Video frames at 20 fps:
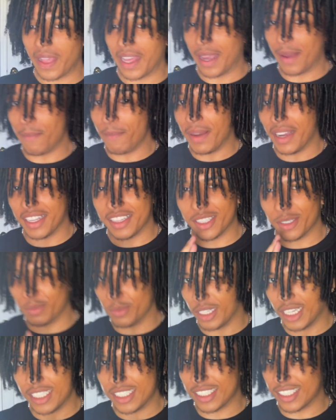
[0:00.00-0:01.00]
and make them
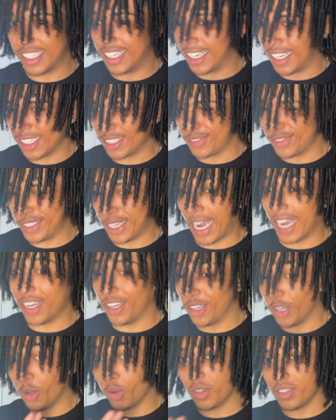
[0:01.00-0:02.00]
light skin ass me. I
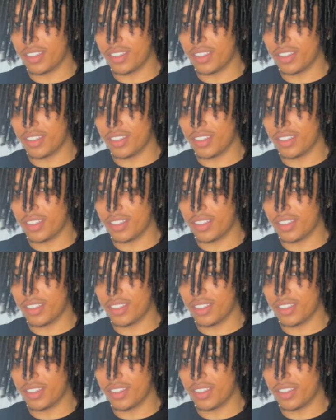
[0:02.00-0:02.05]
don't.